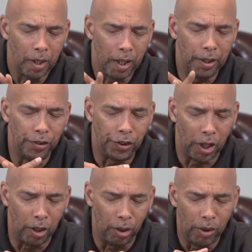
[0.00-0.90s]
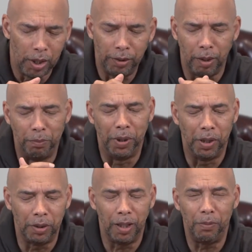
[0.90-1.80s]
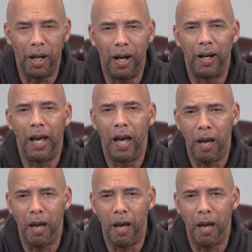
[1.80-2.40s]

And so to build up our